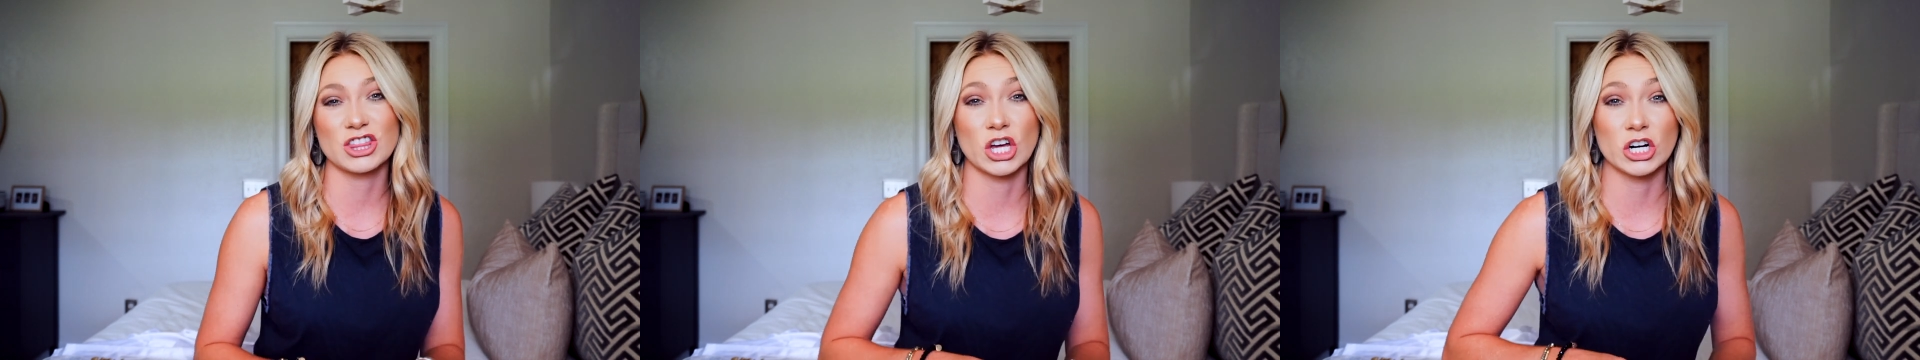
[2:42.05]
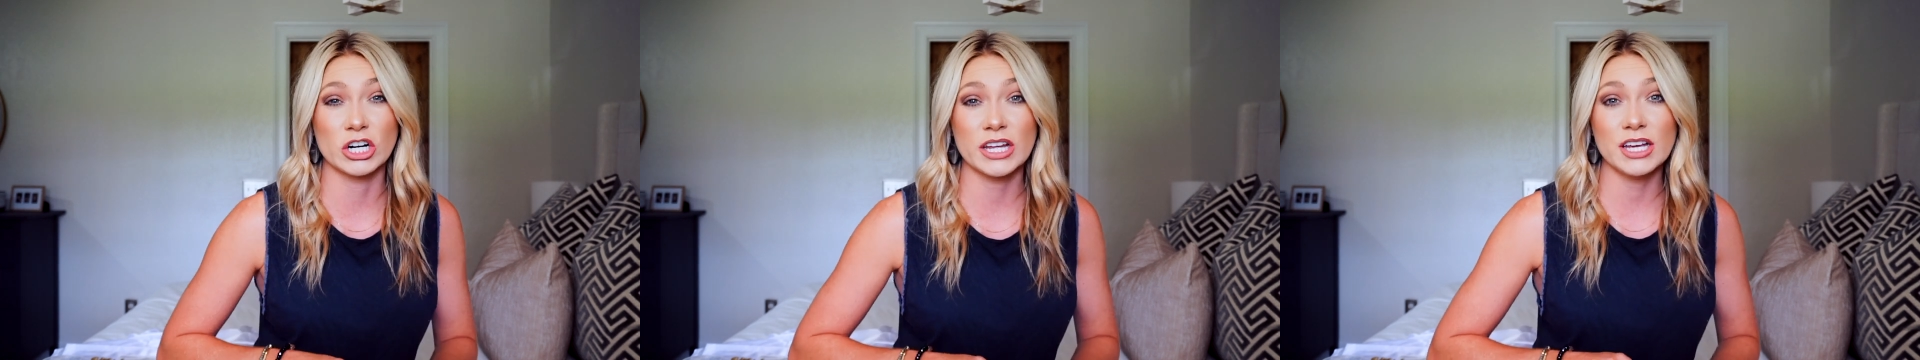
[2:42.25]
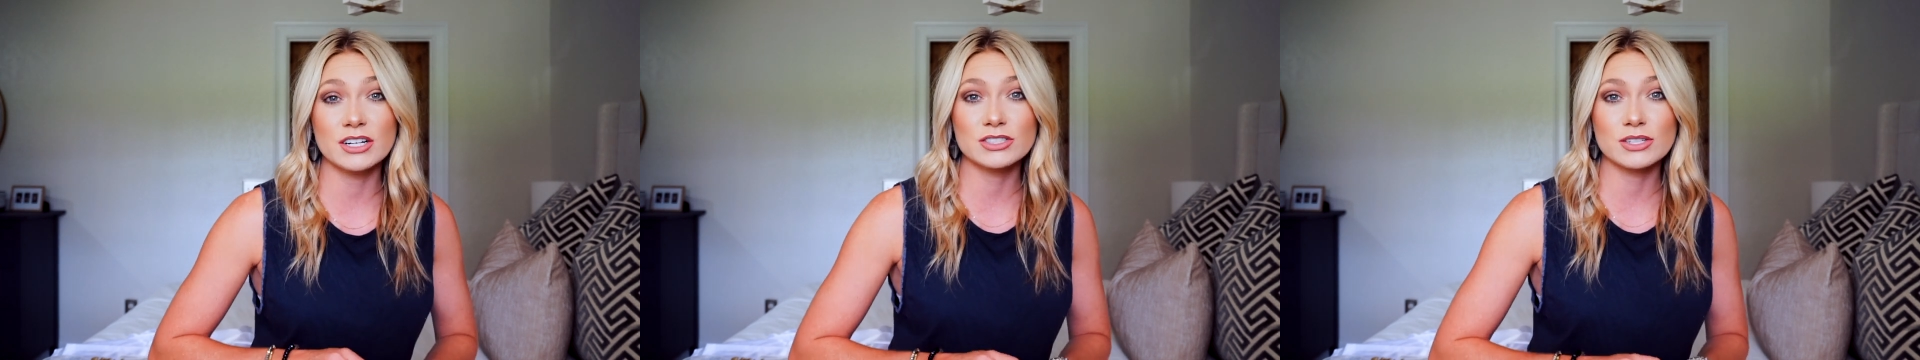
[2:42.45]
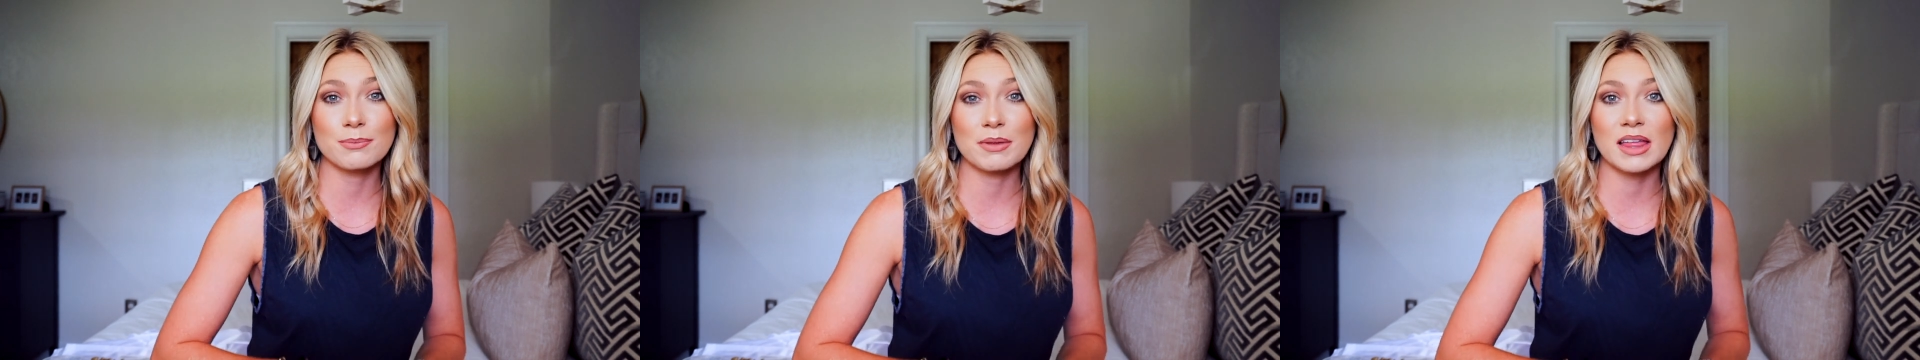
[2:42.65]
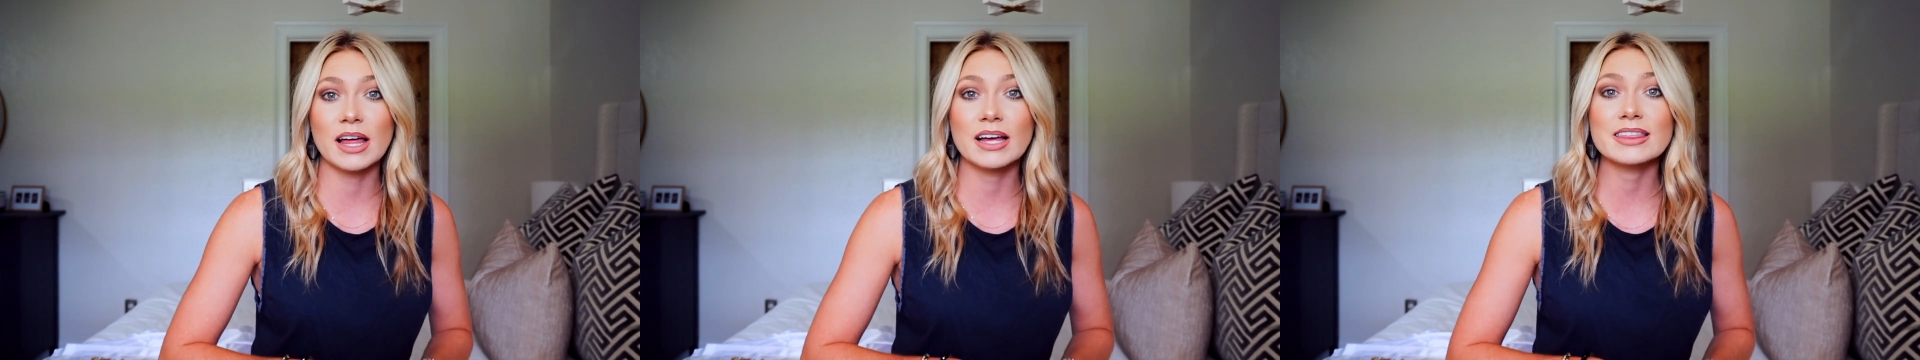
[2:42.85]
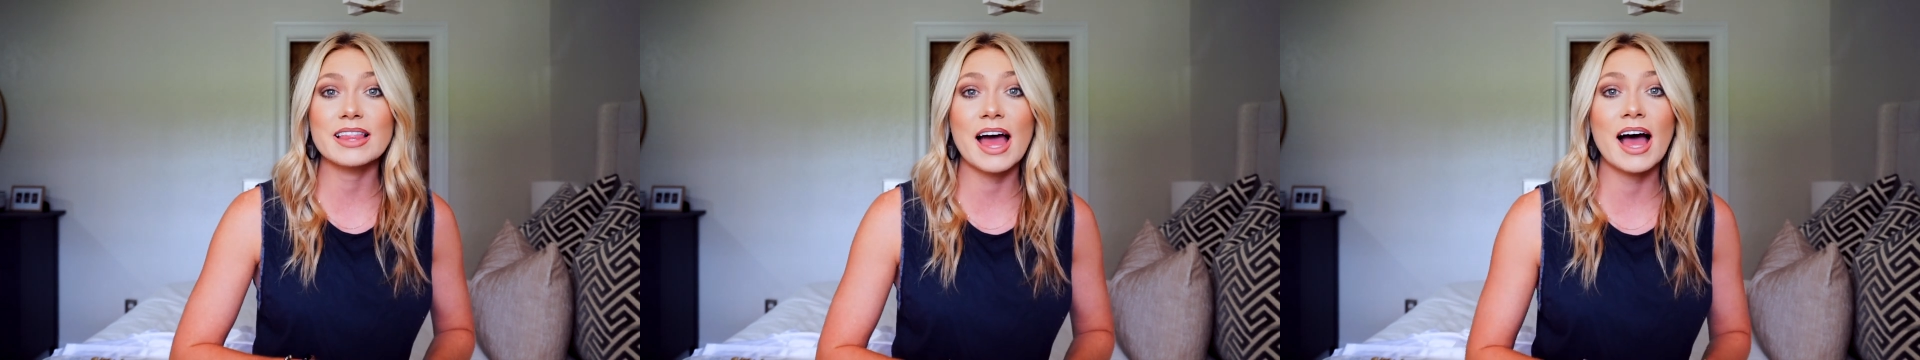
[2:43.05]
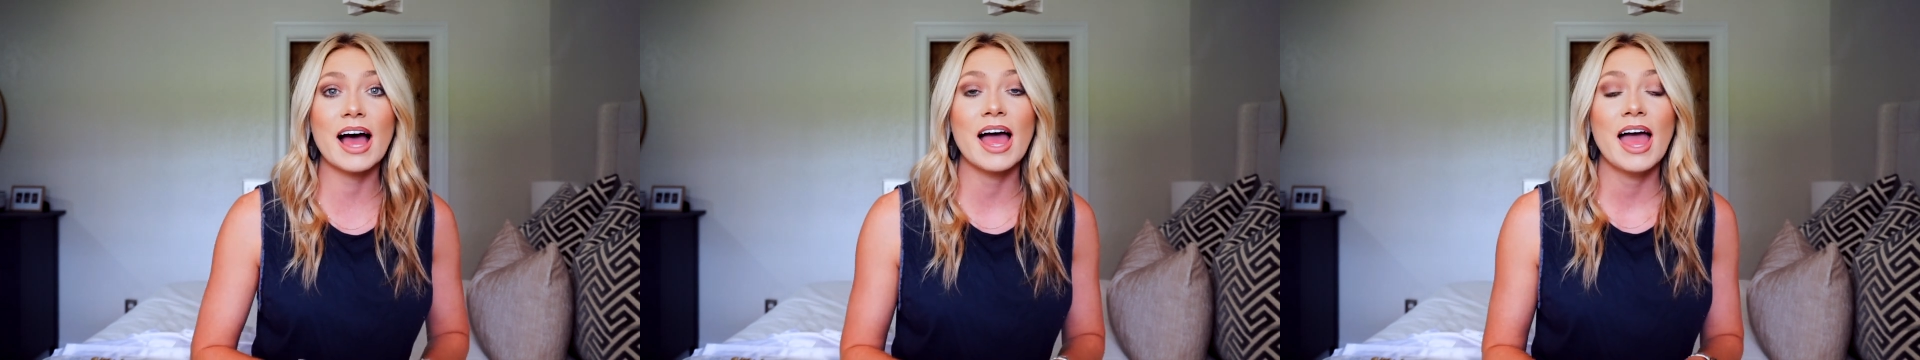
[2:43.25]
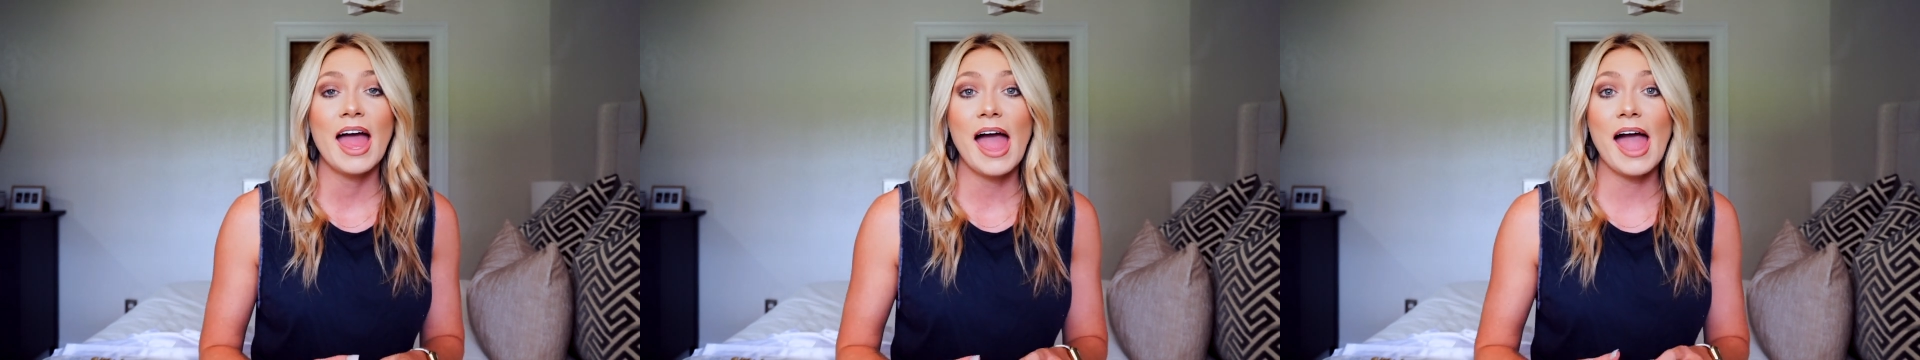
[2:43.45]
$30 or something like that
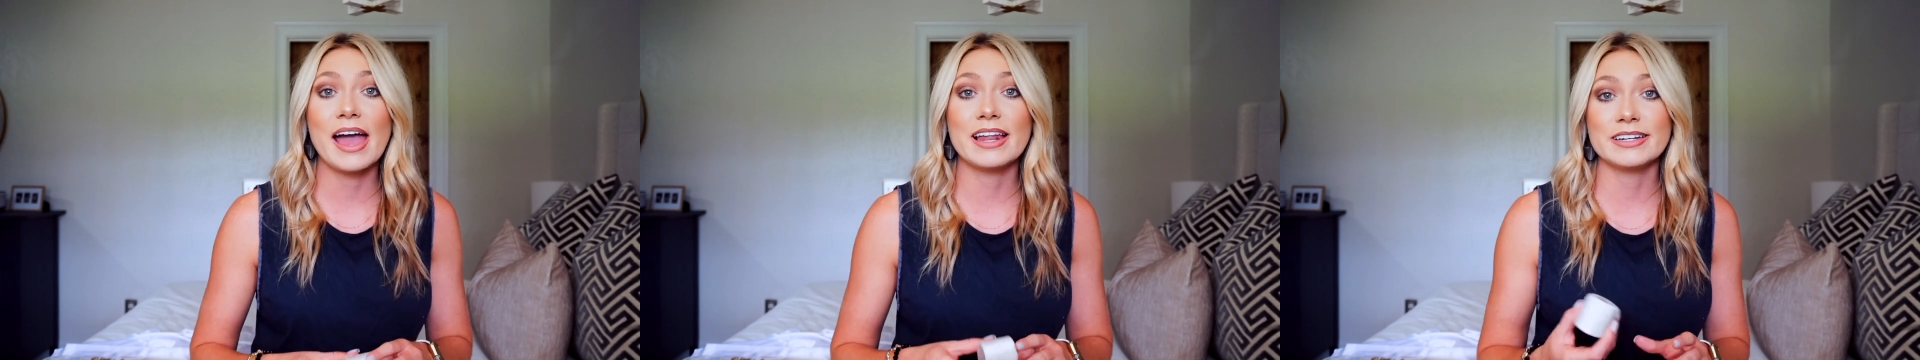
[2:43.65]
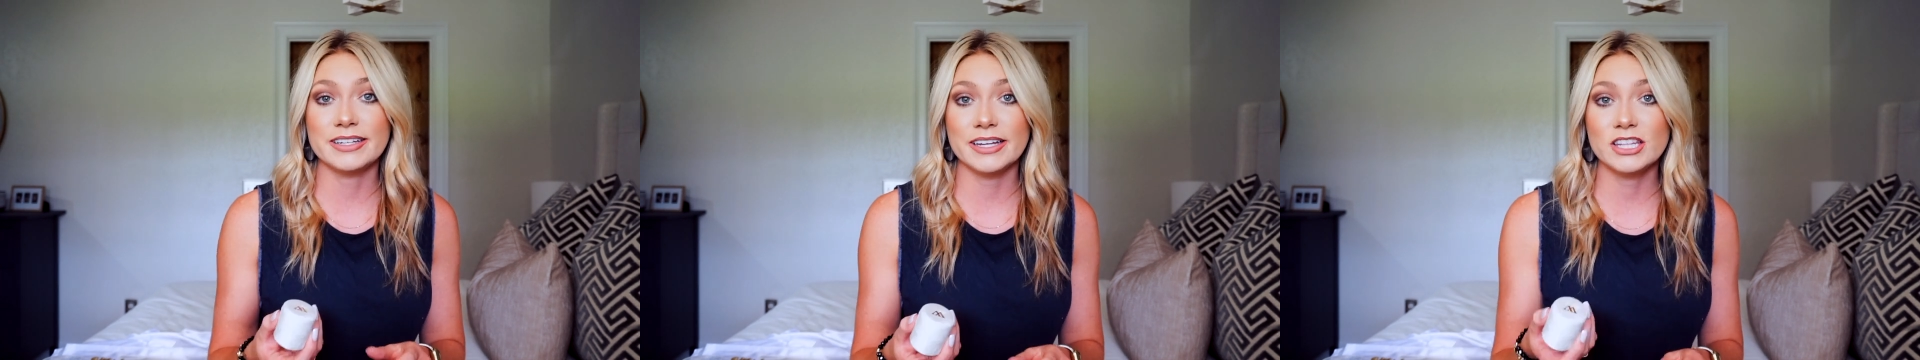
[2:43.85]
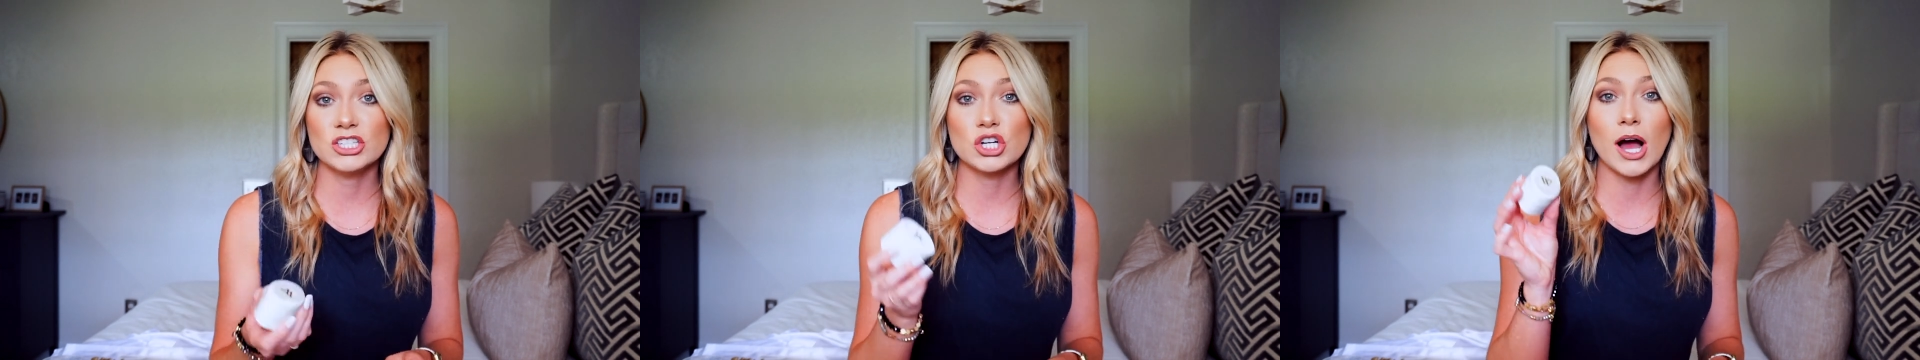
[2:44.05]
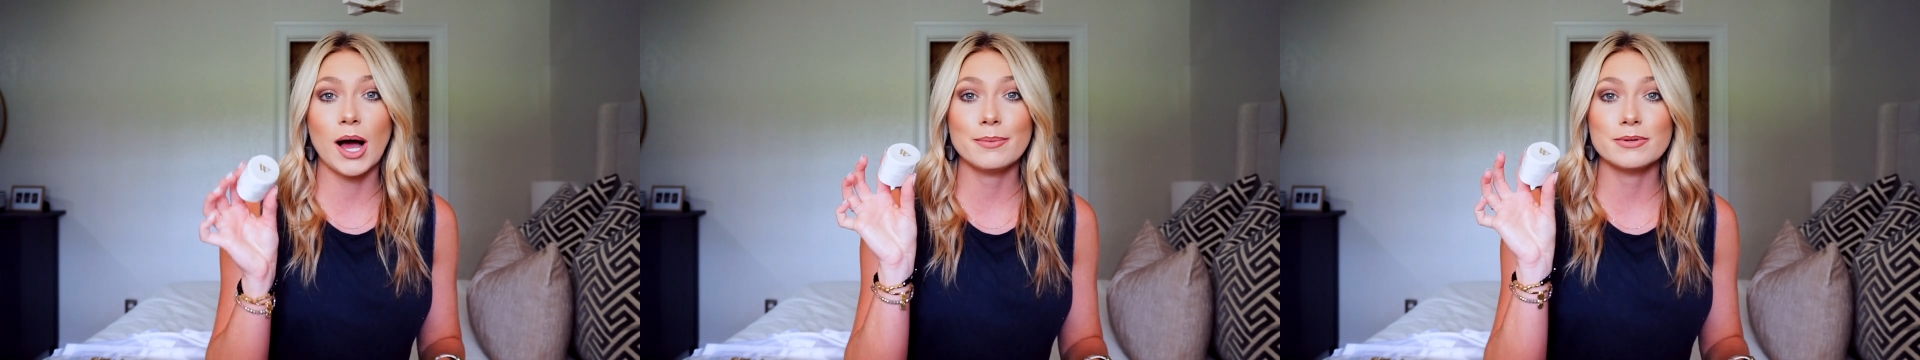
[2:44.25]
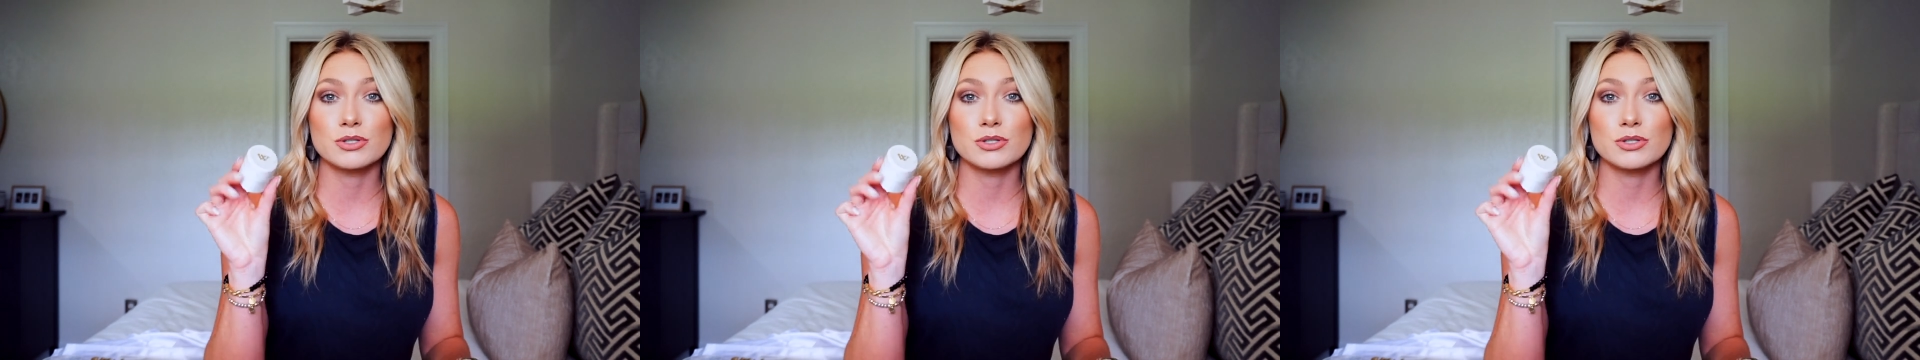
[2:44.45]
and it did the job.